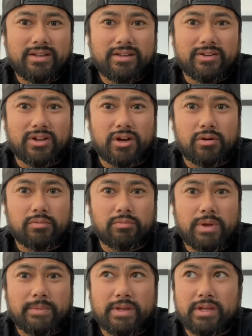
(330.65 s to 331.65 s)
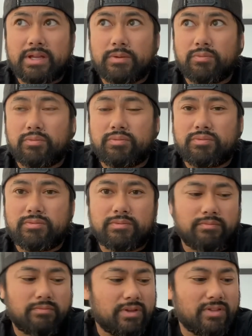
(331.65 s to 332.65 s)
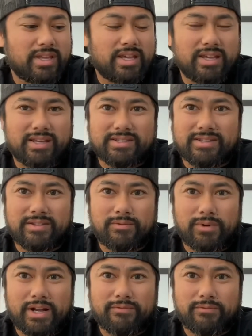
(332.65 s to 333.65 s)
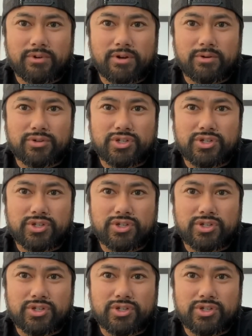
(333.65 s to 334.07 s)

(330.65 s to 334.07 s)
you know, maybe me and the kids and the wife will go